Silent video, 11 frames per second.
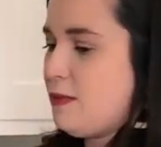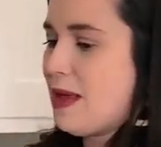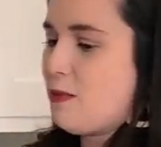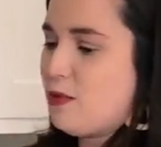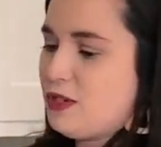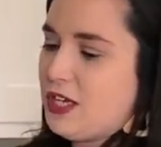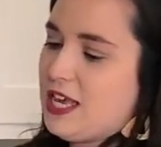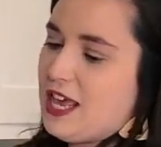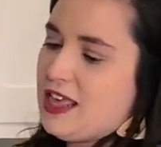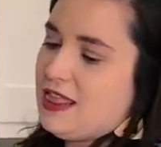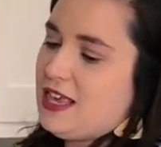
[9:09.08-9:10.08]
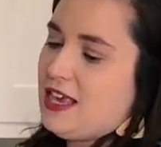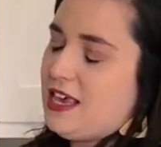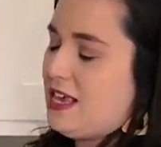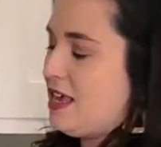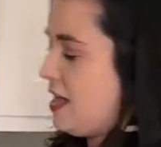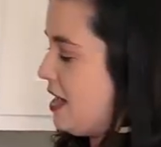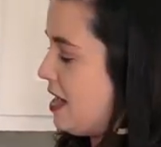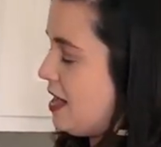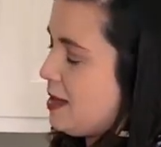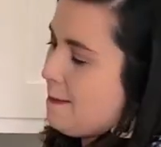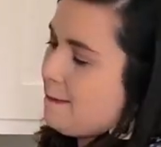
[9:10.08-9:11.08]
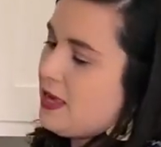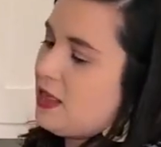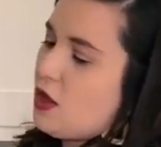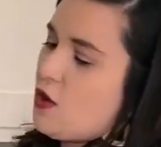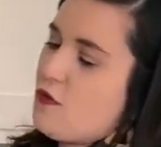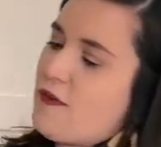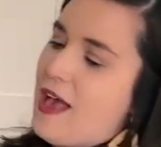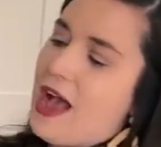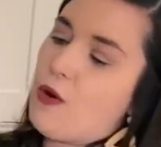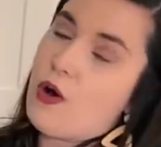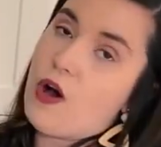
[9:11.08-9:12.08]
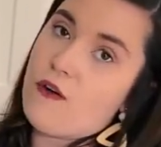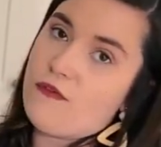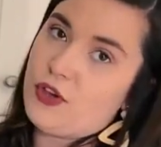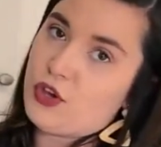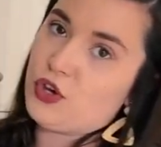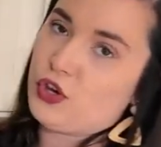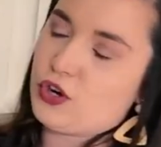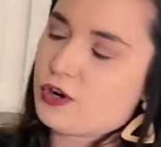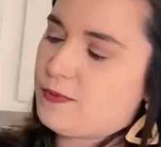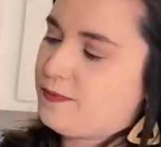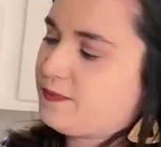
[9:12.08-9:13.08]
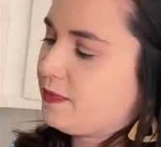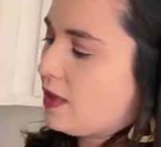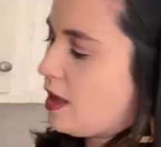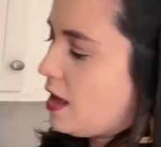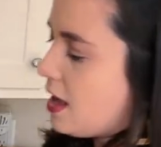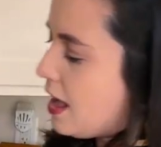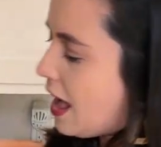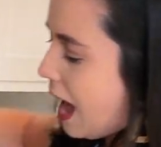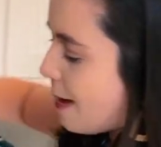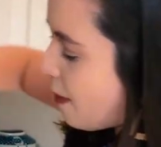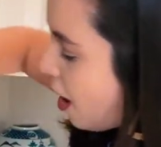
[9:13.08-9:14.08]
to be able to get the meatloaf out of the cooker. I'm